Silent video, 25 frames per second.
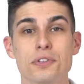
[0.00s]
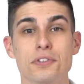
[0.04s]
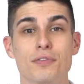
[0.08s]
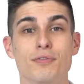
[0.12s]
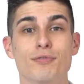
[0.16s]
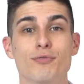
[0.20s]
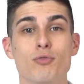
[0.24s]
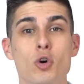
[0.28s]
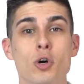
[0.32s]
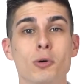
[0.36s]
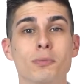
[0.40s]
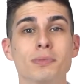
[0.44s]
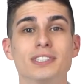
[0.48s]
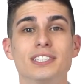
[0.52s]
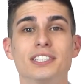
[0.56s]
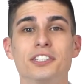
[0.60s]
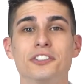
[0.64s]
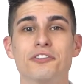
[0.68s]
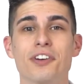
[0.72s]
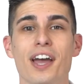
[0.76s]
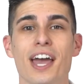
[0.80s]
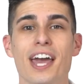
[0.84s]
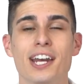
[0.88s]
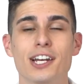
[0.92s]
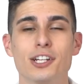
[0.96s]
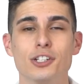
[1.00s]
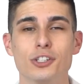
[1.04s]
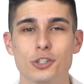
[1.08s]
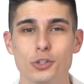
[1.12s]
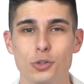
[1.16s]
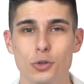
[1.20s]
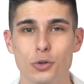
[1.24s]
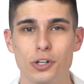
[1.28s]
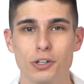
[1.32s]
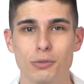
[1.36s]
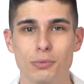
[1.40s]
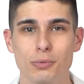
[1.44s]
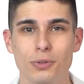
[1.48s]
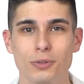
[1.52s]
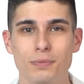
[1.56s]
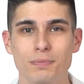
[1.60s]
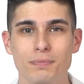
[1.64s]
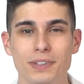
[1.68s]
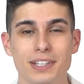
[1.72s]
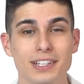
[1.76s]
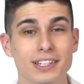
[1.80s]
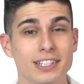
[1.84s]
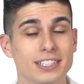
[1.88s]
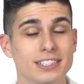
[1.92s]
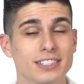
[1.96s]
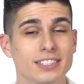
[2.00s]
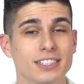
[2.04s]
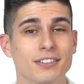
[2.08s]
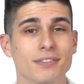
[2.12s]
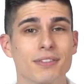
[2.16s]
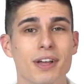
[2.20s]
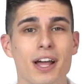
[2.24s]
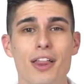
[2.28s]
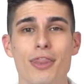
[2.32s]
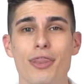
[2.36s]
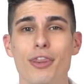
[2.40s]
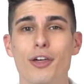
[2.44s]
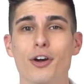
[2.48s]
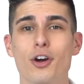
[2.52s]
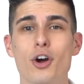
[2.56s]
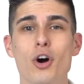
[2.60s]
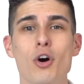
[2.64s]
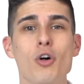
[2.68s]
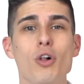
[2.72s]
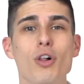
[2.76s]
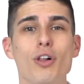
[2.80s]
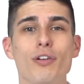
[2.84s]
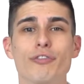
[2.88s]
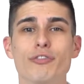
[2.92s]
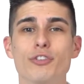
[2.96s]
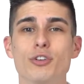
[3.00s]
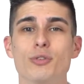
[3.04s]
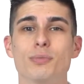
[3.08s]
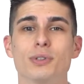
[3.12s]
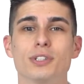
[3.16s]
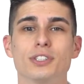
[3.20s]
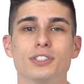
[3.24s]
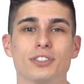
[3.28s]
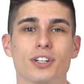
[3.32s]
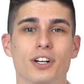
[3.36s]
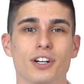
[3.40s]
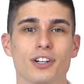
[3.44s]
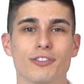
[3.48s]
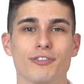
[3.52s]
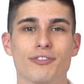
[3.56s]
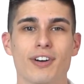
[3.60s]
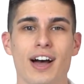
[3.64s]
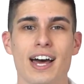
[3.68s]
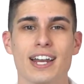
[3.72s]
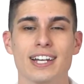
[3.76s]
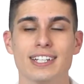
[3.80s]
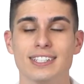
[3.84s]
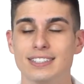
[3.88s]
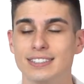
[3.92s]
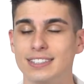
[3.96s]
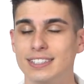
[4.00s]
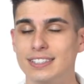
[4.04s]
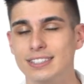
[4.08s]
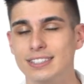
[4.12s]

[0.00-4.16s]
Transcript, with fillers: was informative and enjoyable. Listen, the goal of Fume Hood Certified is